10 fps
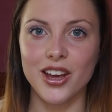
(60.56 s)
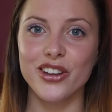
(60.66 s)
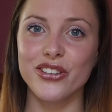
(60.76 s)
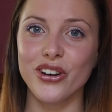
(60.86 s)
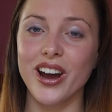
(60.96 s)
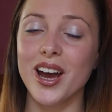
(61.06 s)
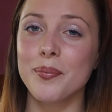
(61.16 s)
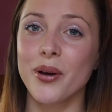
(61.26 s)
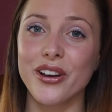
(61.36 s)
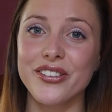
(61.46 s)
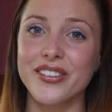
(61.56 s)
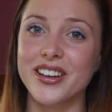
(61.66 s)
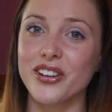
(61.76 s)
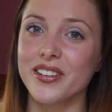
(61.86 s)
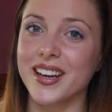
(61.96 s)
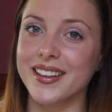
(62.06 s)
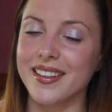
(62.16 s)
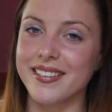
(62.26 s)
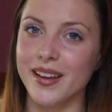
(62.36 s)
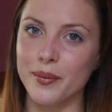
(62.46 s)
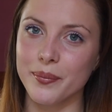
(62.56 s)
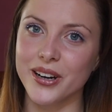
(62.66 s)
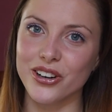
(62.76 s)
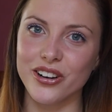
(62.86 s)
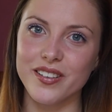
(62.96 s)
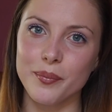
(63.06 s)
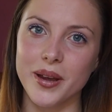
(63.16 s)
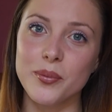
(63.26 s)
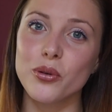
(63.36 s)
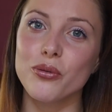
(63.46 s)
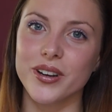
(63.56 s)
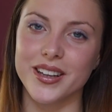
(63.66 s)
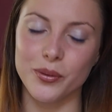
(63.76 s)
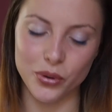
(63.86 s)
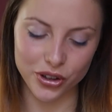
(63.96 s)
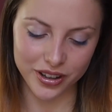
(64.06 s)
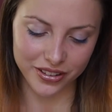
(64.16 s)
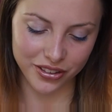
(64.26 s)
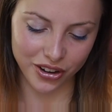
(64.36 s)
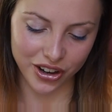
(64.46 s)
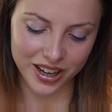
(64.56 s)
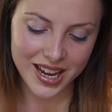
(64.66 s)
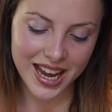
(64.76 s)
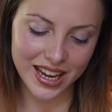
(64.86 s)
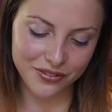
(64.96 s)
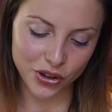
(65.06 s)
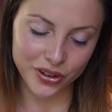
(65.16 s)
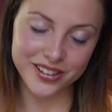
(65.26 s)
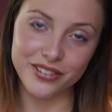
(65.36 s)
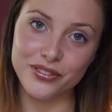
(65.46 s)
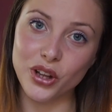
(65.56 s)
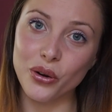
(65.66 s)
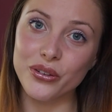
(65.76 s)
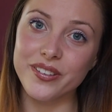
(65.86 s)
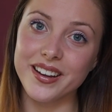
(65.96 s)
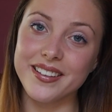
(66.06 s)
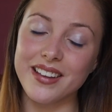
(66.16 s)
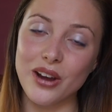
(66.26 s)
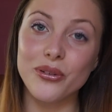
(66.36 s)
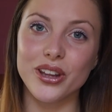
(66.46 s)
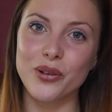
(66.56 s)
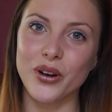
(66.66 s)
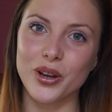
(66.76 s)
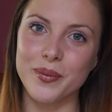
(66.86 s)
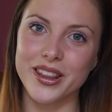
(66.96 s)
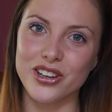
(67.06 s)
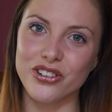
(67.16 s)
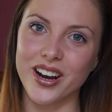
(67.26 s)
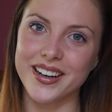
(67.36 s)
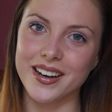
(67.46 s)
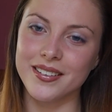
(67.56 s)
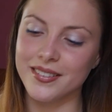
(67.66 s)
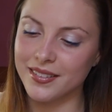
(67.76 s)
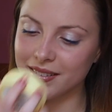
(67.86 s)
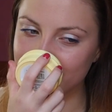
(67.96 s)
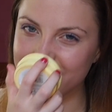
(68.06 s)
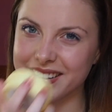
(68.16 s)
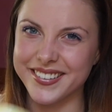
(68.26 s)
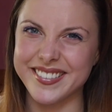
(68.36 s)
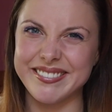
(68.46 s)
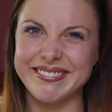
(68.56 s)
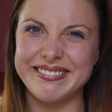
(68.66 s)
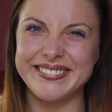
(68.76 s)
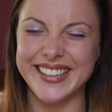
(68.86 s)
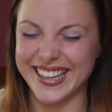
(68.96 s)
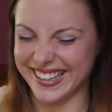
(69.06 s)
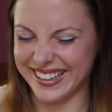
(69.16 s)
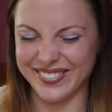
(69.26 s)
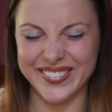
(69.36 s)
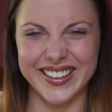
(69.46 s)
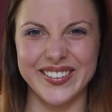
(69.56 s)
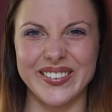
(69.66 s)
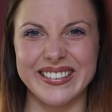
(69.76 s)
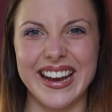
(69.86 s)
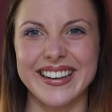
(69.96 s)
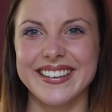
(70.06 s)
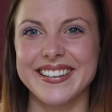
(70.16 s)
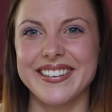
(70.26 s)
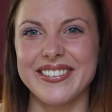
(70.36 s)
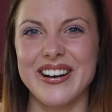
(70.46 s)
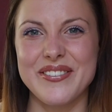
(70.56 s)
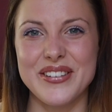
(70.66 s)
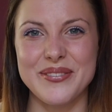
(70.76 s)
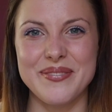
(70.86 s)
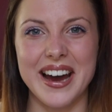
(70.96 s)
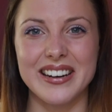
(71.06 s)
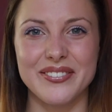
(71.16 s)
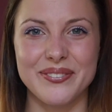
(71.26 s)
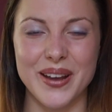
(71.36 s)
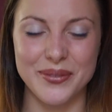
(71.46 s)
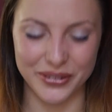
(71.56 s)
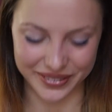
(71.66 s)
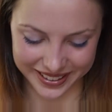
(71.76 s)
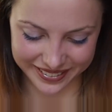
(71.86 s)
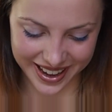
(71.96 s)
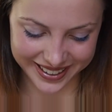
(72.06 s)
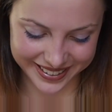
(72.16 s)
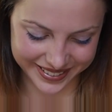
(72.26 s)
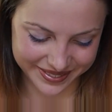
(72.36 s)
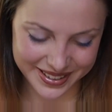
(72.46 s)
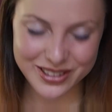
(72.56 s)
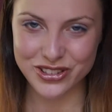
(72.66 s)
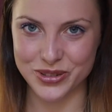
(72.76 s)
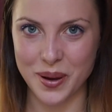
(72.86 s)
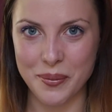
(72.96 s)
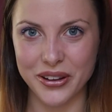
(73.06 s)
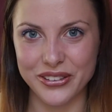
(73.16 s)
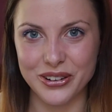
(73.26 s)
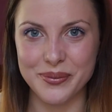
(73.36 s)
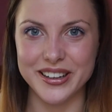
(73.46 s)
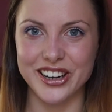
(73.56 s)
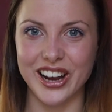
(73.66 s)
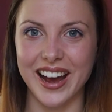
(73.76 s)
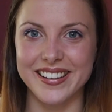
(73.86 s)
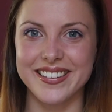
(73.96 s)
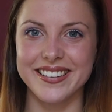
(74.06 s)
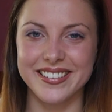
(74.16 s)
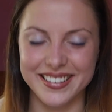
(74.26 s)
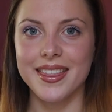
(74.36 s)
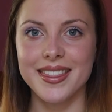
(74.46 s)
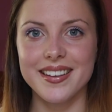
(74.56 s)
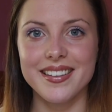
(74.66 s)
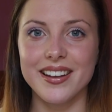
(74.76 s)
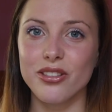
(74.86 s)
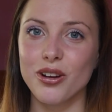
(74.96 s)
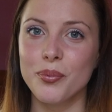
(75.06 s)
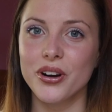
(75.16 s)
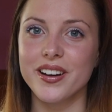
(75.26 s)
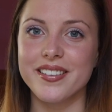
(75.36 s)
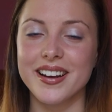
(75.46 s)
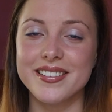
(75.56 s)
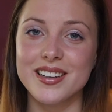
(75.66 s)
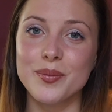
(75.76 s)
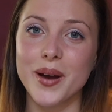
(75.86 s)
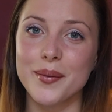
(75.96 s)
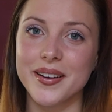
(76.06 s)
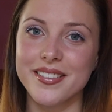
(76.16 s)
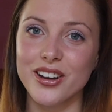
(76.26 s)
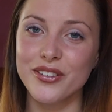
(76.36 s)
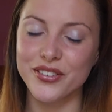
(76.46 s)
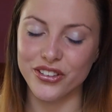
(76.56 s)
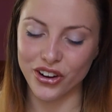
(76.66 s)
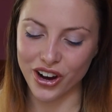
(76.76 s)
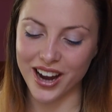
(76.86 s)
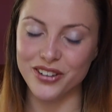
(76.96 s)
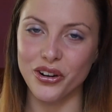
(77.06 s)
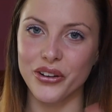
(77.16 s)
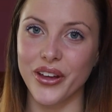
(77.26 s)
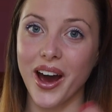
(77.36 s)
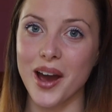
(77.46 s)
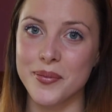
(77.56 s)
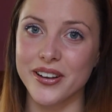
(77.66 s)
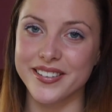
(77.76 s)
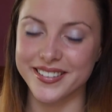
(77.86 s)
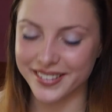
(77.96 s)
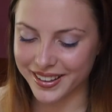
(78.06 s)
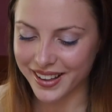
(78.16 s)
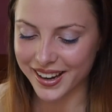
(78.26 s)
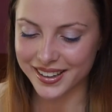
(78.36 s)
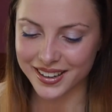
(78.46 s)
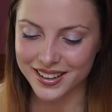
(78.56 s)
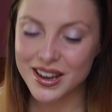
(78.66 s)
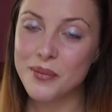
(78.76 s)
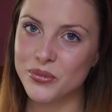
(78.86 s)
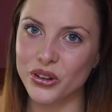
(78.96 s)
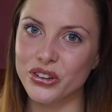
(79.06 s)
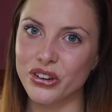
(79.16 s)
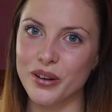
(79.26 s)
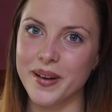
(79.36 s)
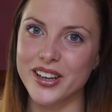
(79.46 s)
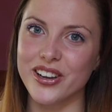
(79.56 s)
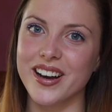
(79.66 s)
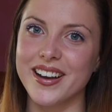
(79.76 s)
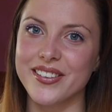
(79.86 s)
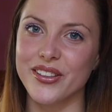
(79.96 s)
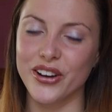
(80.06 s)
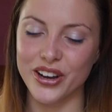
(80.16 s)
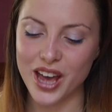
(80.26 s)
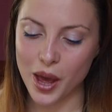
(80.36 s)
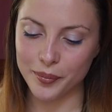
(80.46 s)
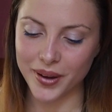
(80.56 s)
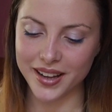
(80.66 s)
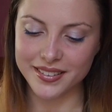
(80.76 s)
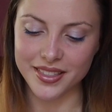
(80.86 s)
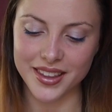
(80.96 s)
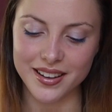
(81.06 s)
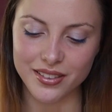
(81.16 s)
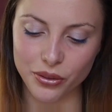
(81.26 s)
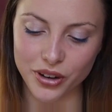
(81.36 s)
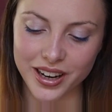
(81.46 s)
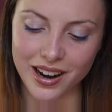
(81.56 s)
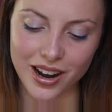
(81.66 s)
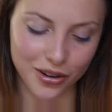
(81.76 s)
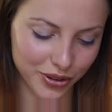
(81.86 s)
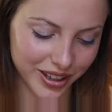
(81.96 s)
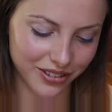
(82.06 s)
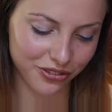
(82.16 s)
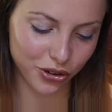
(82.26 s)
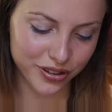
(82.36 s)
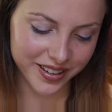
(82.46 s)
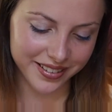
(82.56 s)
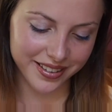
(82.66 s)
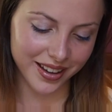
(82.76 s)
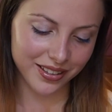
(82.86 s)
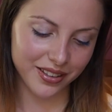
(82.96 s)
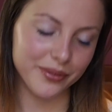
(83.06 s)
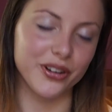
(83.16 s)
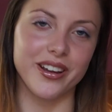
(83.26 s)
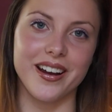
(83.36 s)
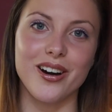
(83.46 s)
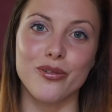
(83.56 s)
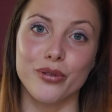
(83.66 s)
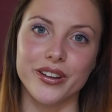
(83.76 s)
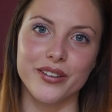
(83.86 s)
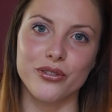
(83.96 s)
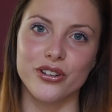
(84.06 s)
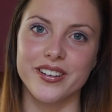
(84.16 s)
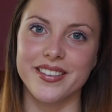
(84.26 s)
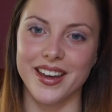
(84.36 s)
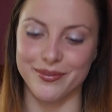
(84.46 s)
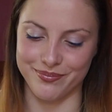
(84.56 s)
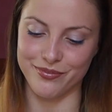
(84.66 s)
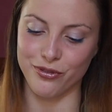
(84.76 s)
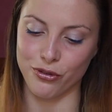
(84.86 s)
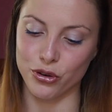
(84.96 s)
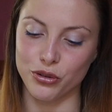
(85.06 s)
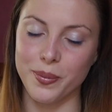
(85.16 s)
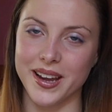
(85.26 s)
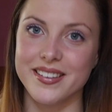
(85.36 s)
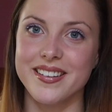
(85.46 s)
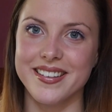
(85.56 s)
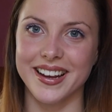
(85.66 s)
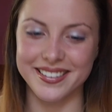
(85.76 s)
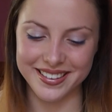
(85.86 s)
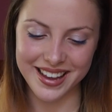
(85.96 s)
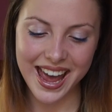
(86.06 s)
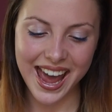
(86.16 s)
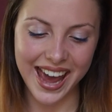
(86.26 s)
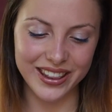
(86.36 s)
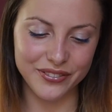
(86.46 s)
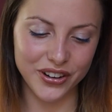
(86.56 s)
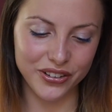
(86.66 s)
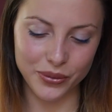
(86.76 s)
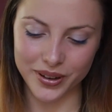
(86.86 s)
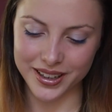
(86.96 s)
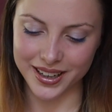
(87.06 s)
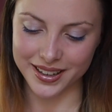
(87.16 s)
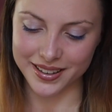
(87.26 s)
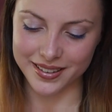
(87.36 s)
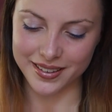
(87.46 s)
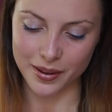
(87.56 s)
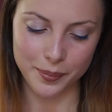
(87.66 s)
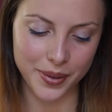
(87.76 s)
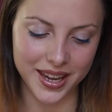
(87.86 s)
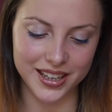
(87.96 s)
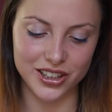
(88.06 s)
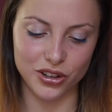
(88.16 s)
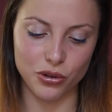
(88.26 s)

So I personally don't like the scent, but I know some people really would. So if you're into floral scents, I really recommend that you try it out. Oh yeah, I really don't like it. I feel bad if people really like it. It's just my personal opinion, guys. These next 3 products I did buy myself, so I know that I personally like it. Not sure about you guys though, but these 3 are really fruity scents. Well, they aren't really fruity, they're fruit-based scents. And the first one is Pink